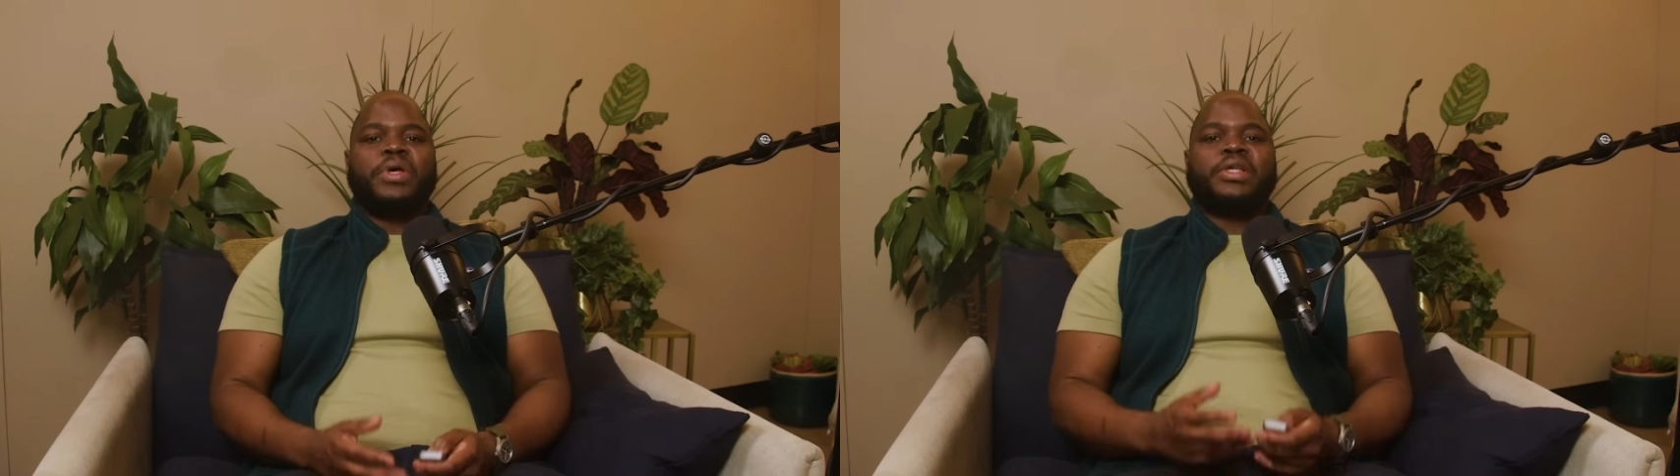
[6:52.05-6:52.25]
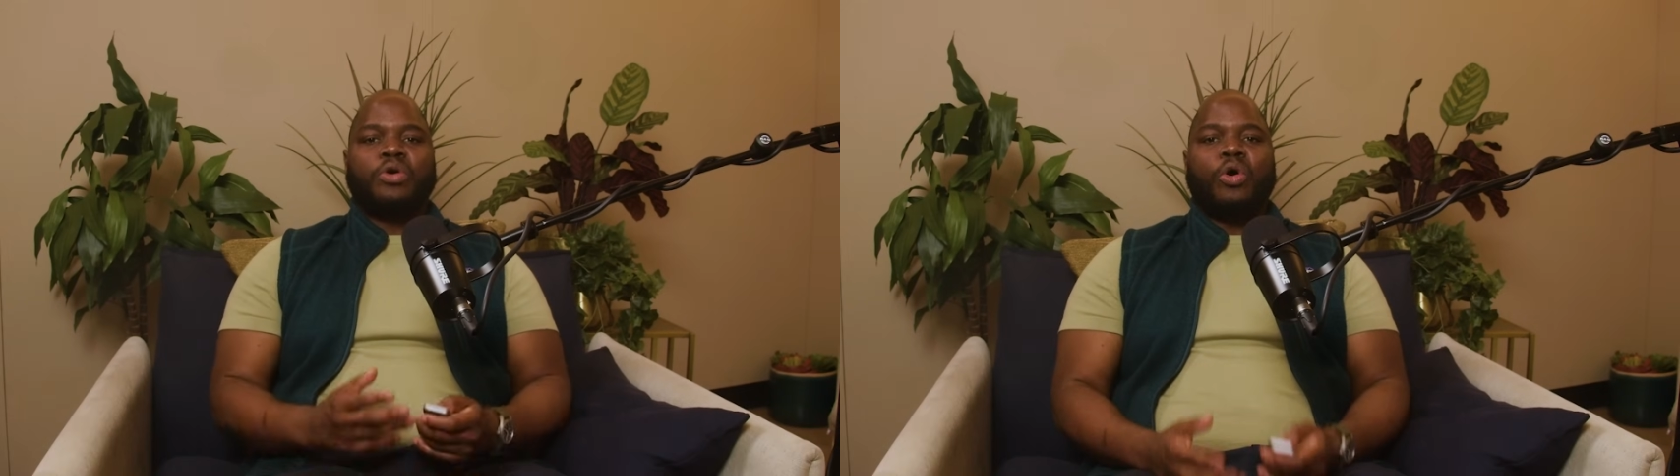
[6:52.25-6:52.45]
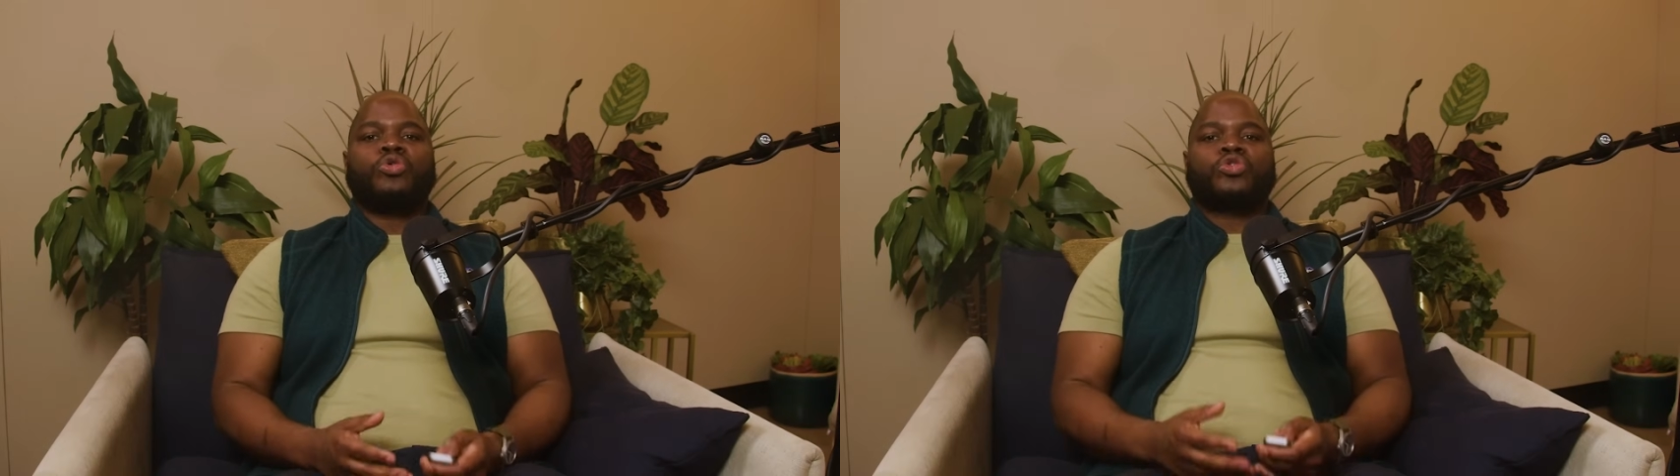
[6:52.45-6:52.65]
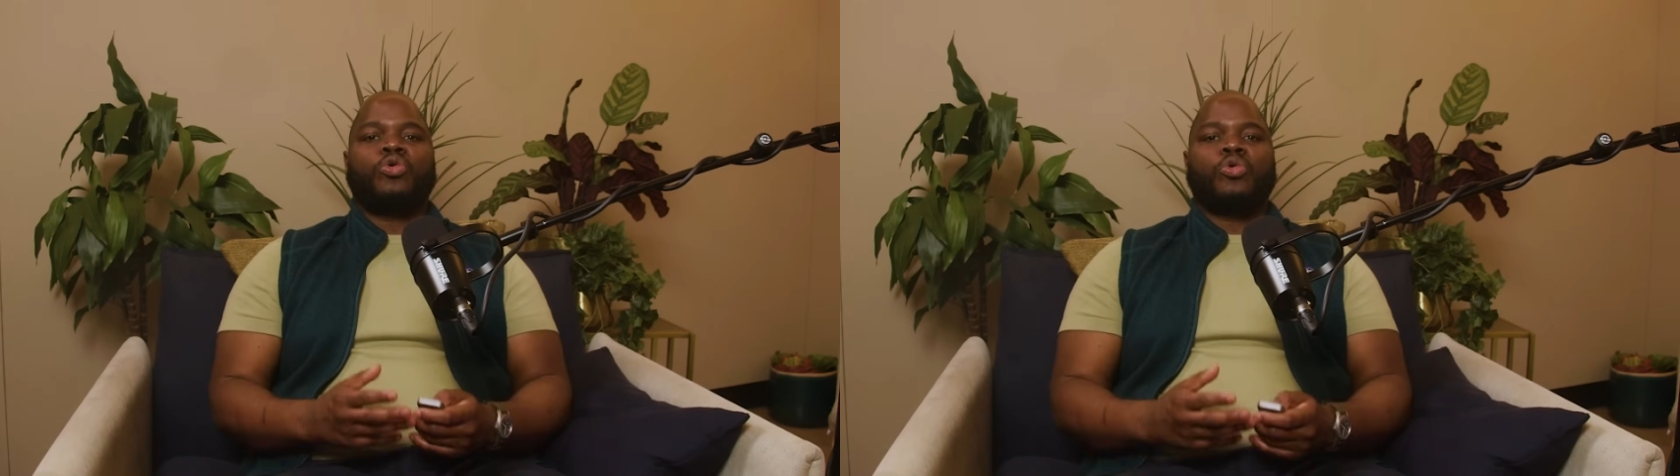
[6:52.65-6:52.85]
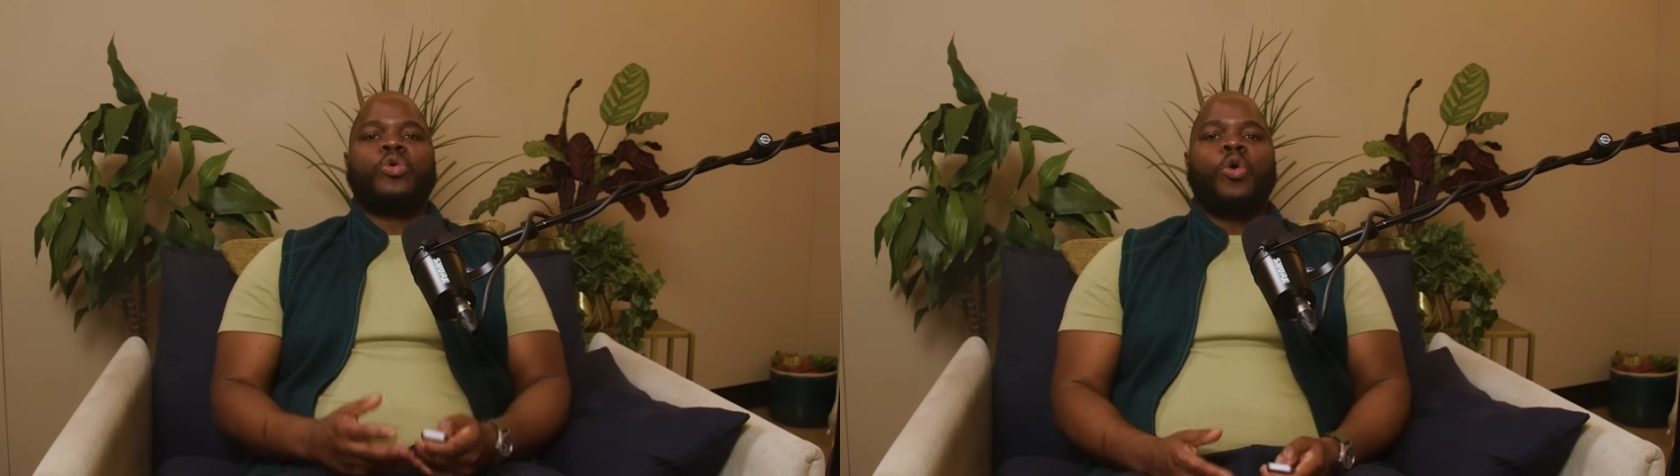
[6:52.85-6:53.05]
it's
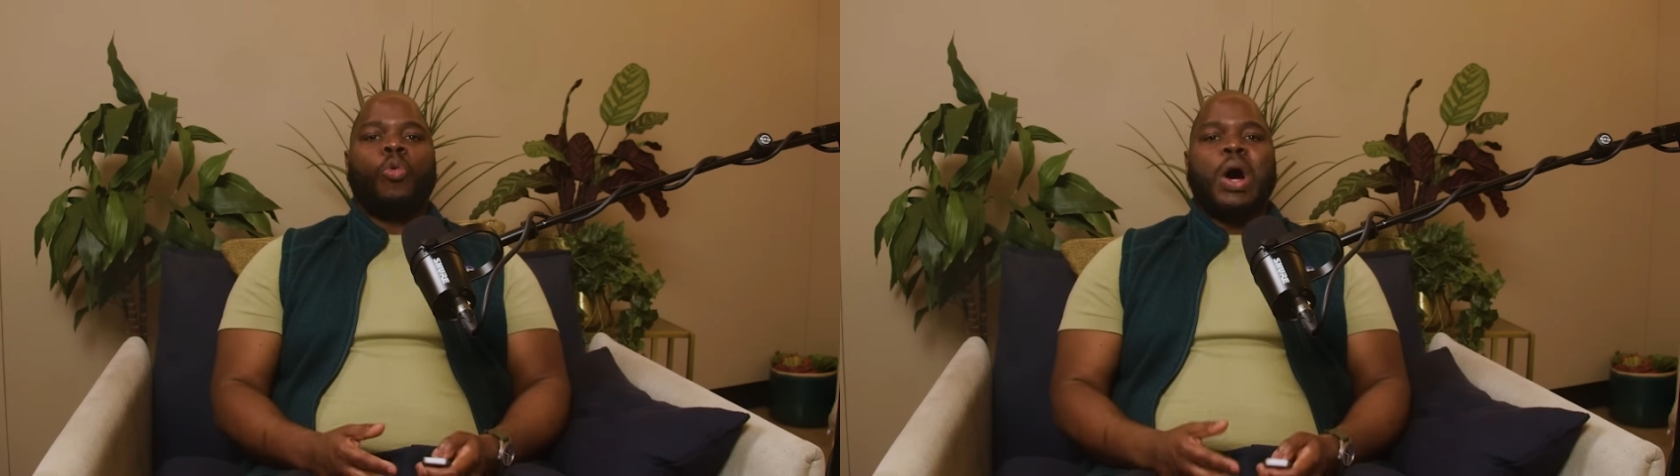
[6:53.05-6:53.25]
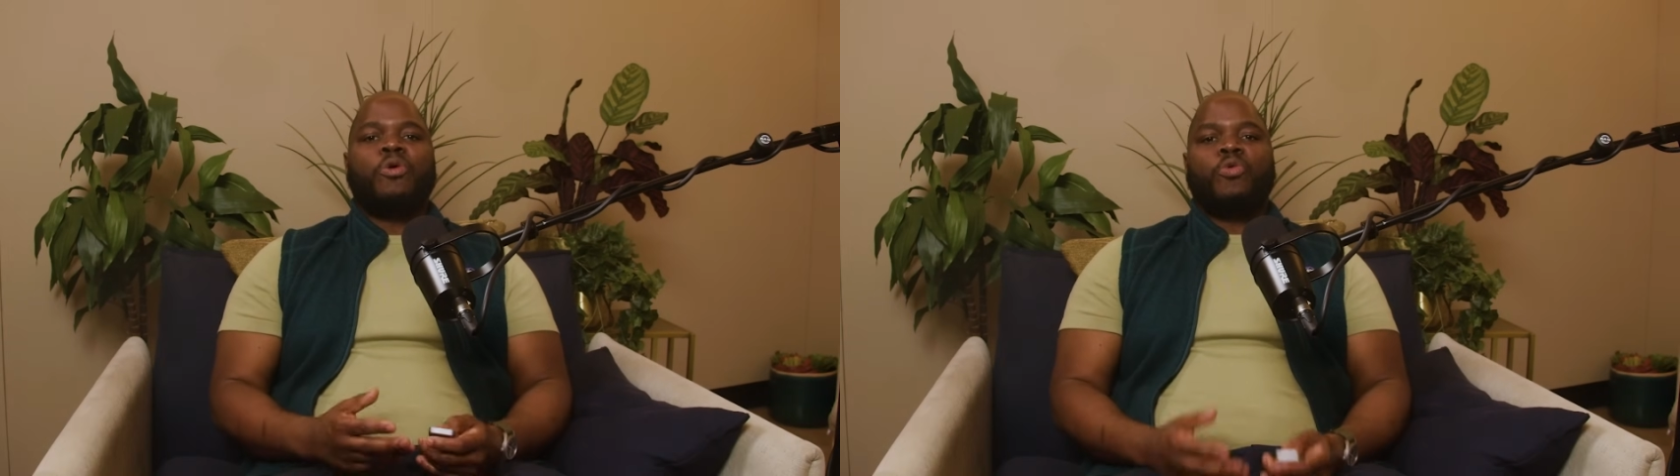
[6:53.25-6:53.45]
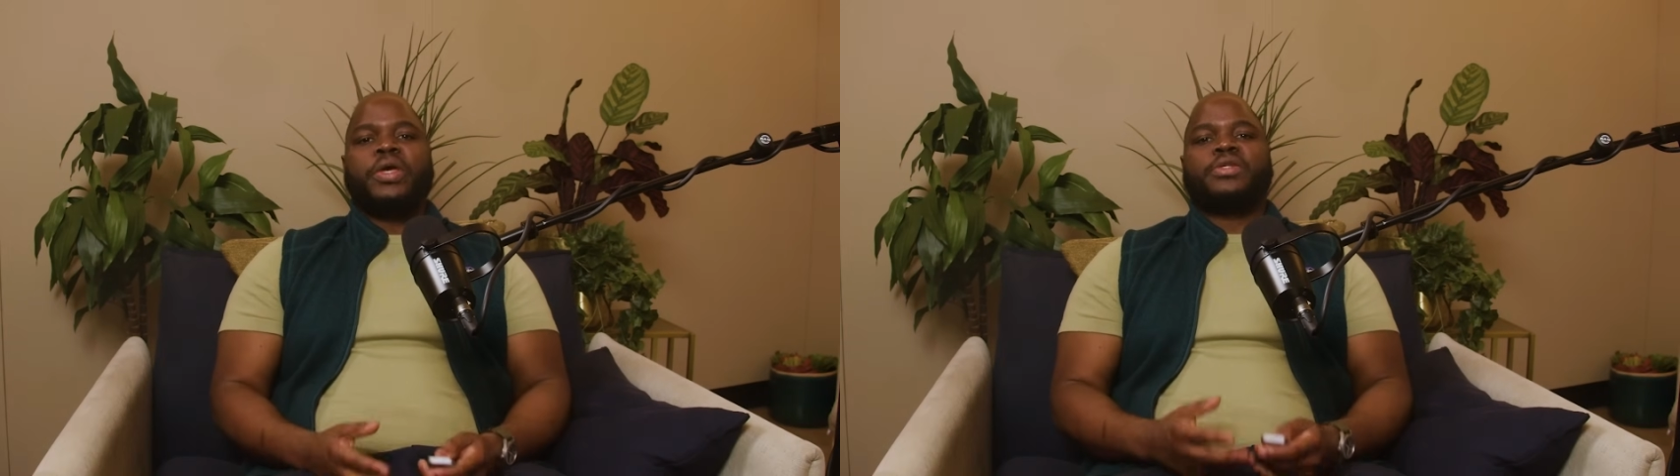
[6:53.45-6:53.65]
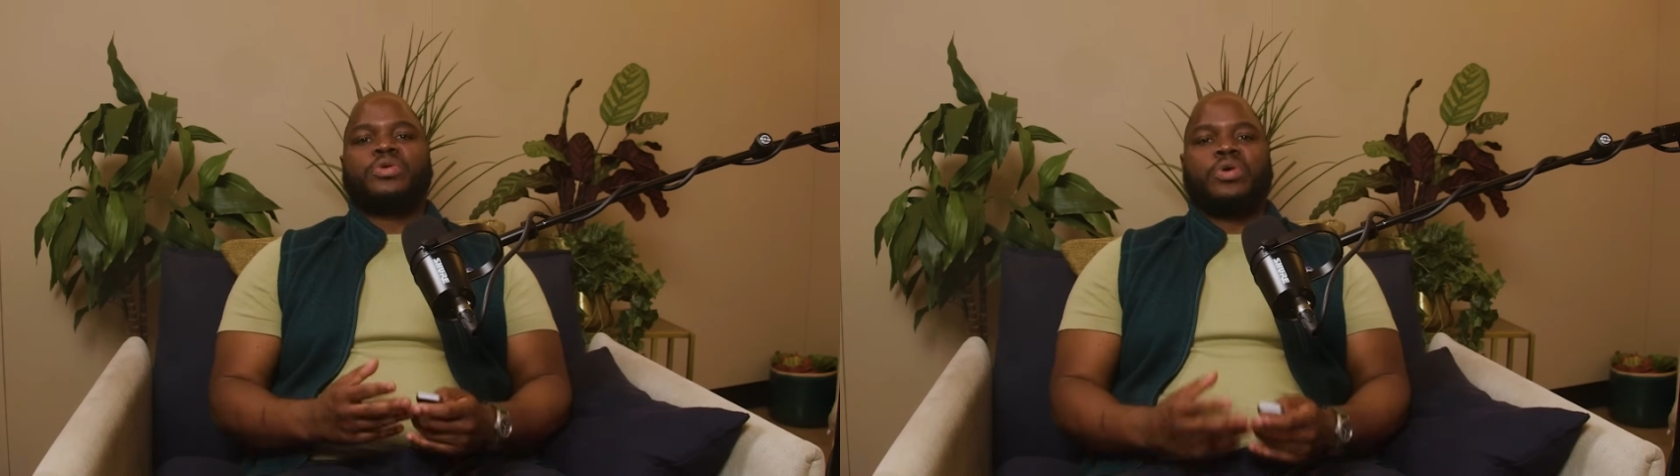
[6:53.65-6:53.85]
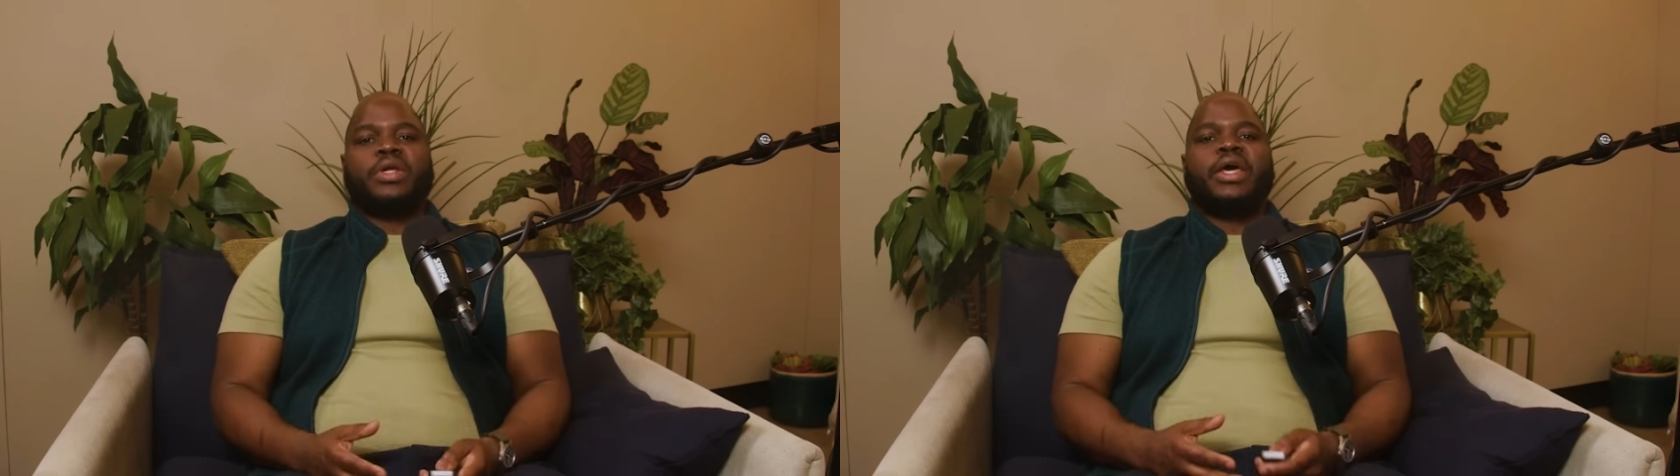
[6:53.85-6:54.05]
also one way to
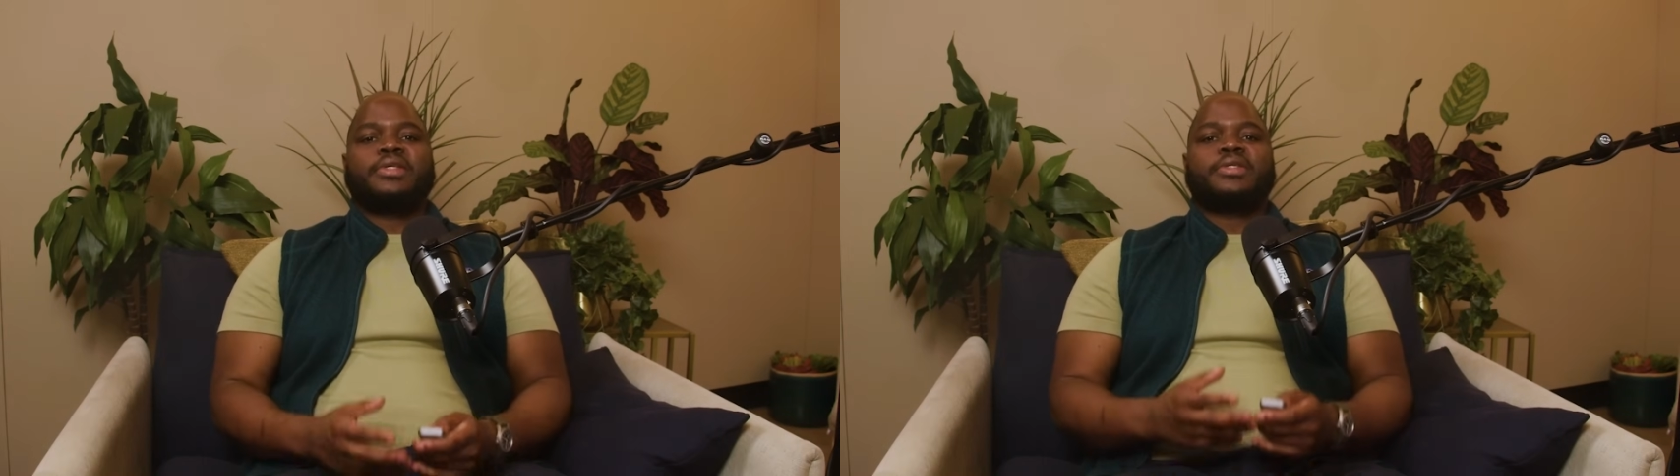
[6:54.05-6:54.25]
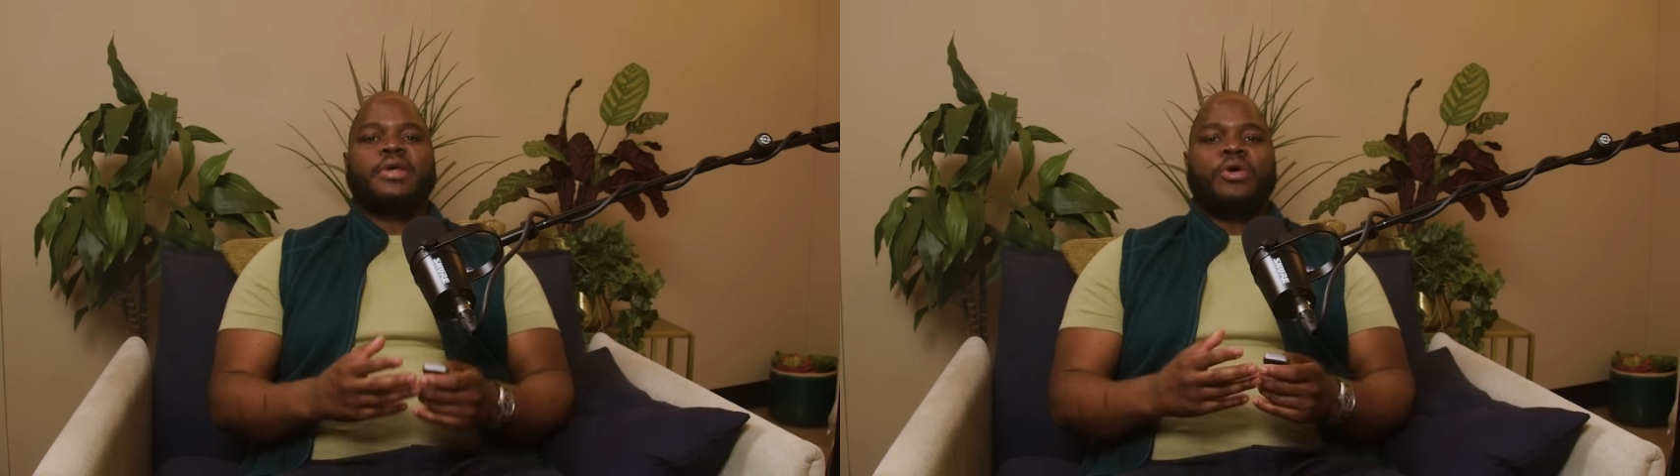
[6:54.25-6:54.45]
connect